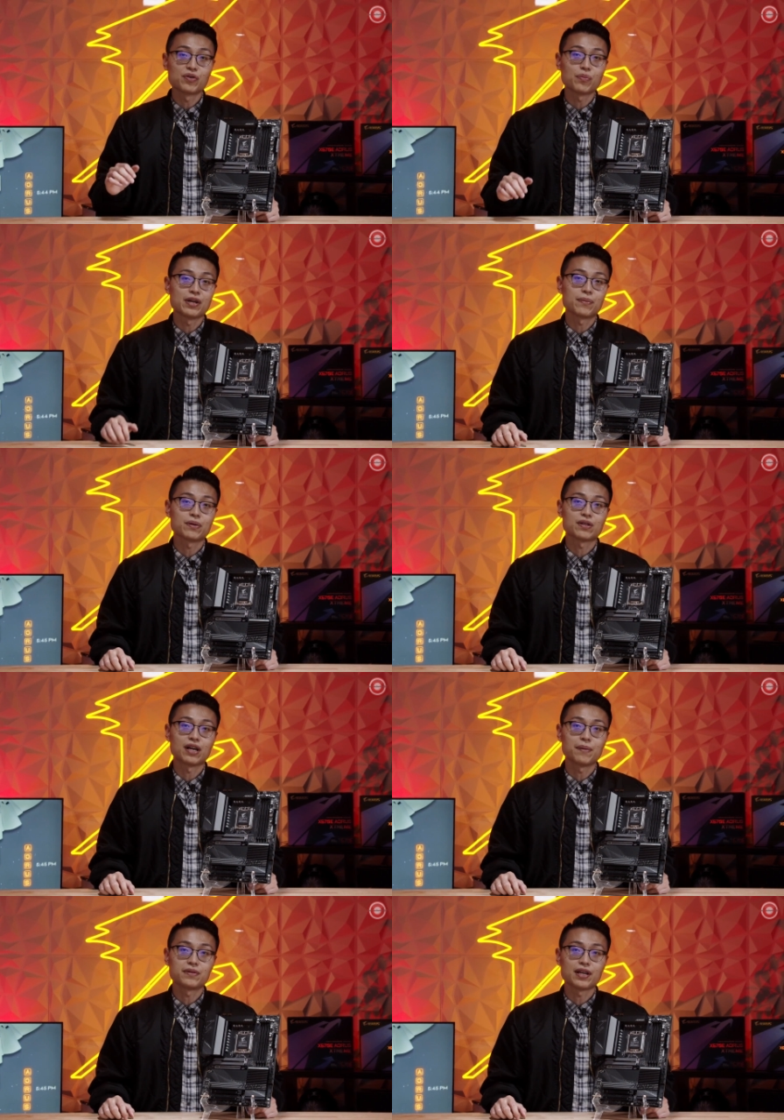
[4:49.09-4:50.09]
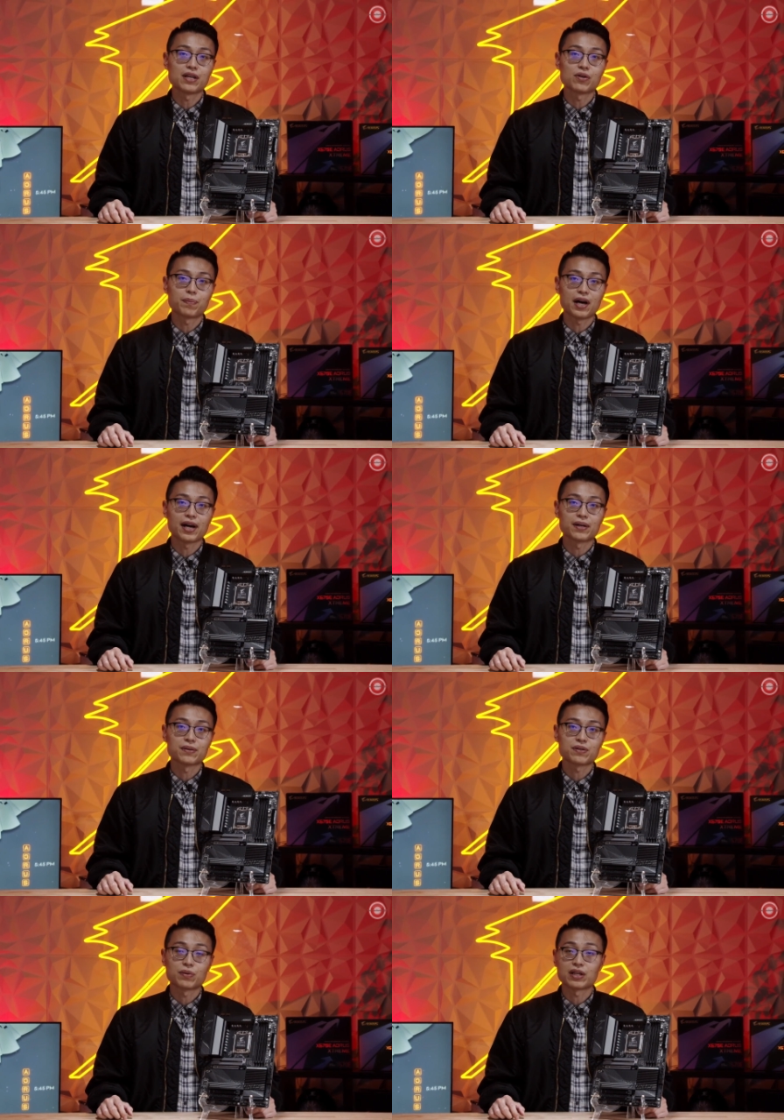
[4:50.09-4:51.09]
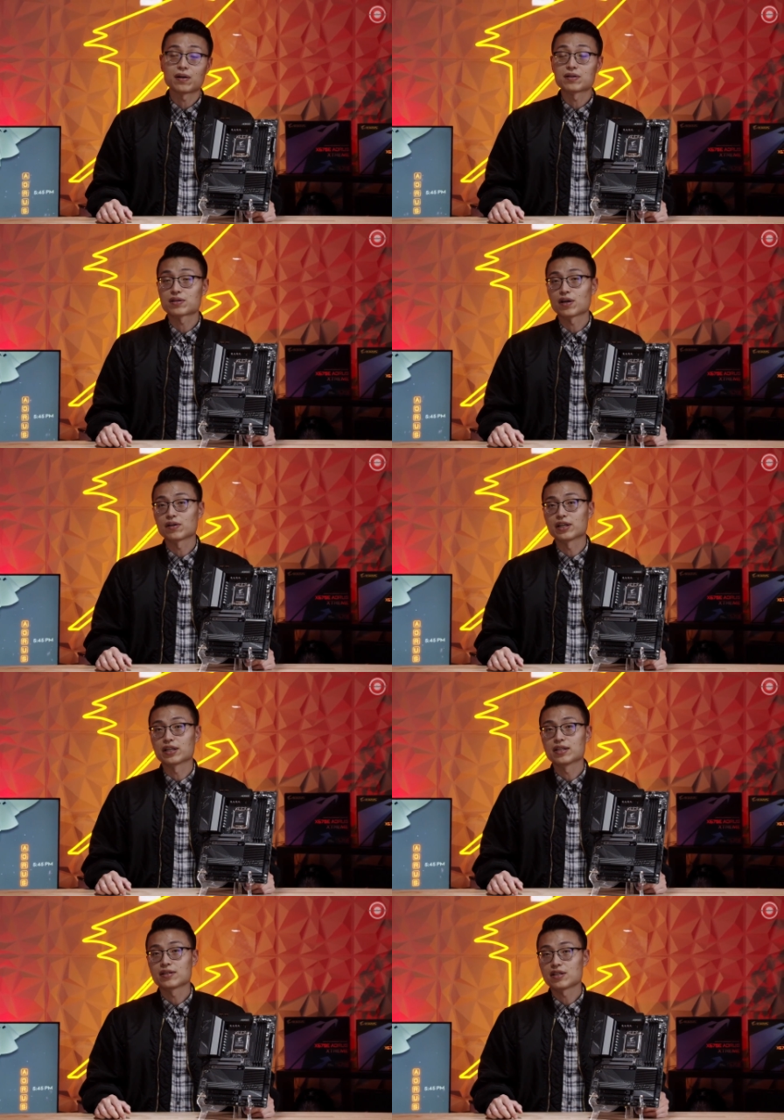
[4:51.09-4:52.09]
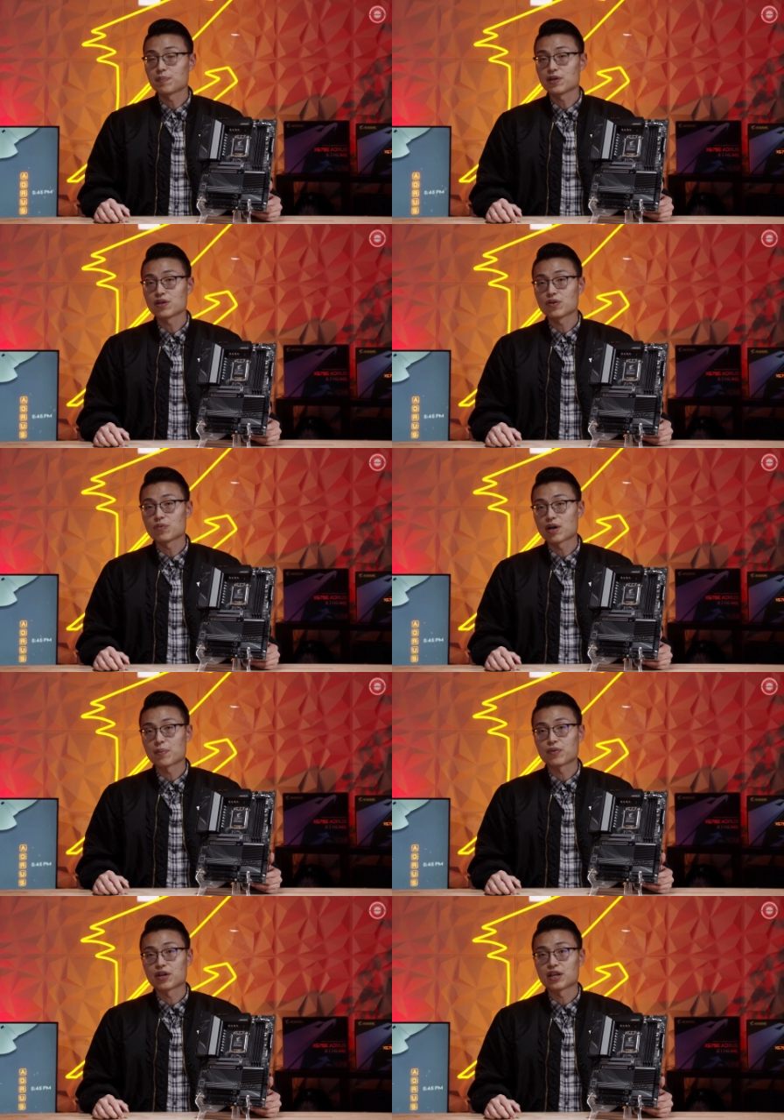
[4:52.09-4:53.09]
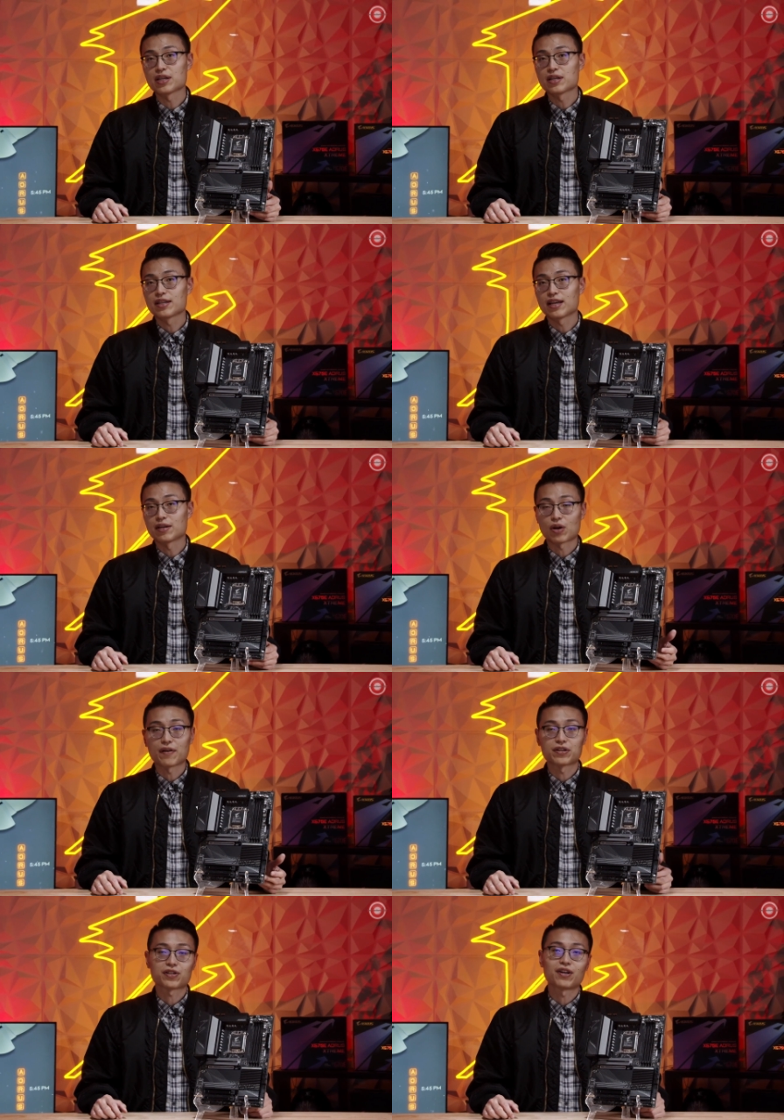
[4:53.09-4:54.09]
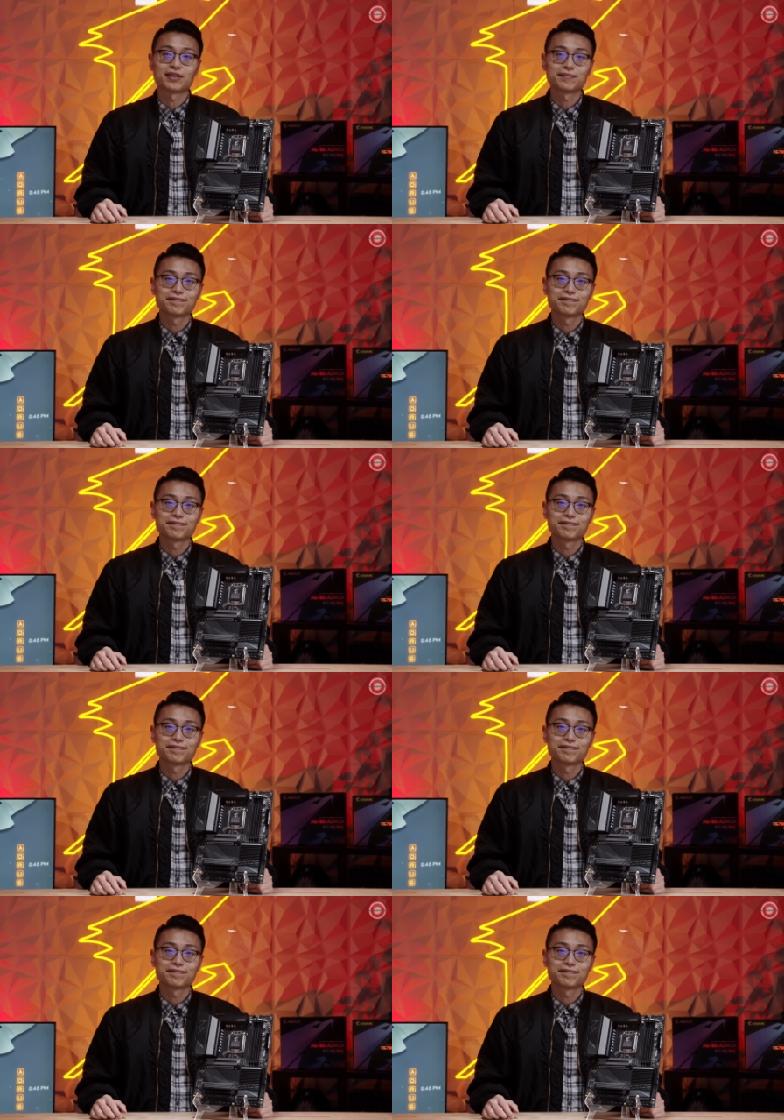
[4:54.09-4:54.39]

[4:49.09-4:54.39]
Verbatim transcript: you'll be able to update your BIOS without installing CPU, memory, and graphics card.